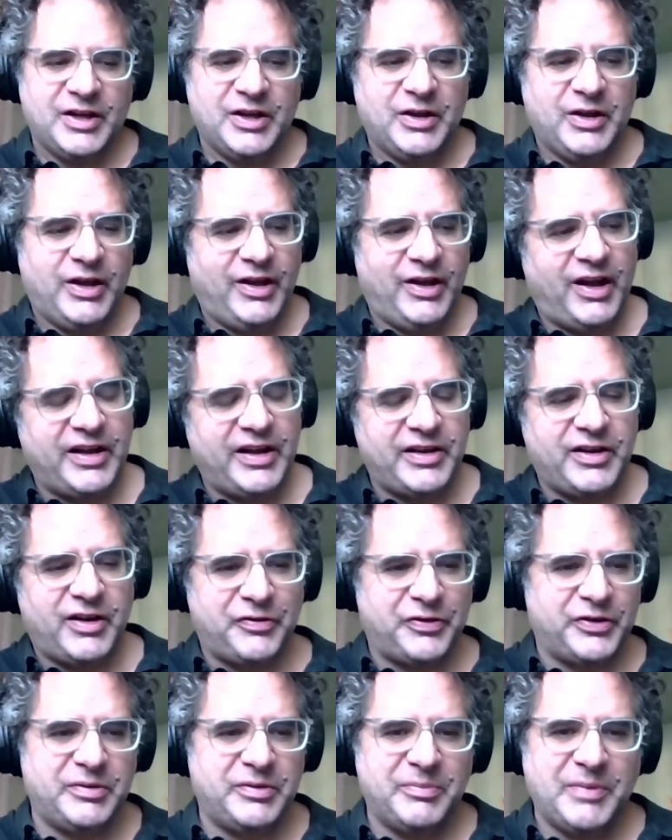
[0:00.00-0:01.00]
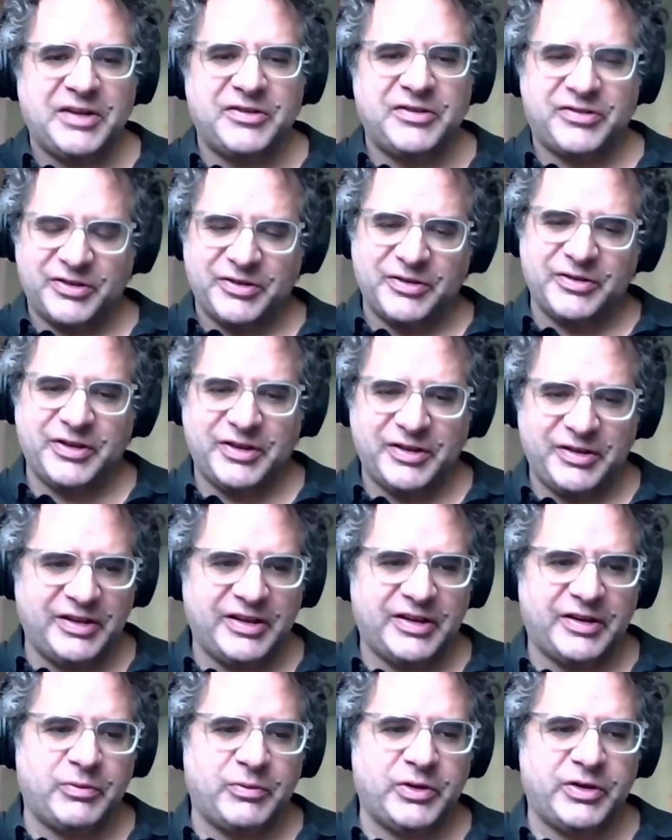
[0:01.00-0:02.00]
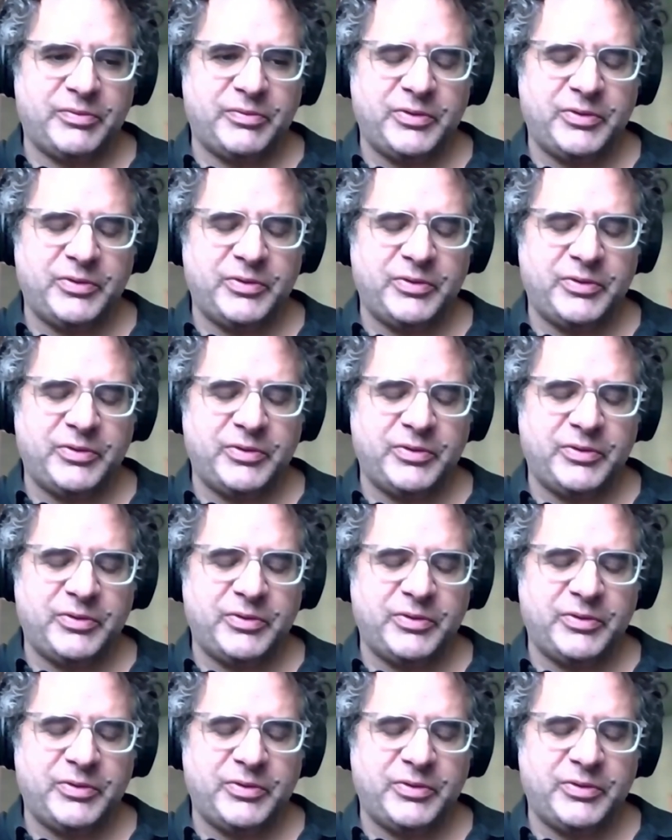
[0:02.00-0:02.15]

I often mention that yeah, we're,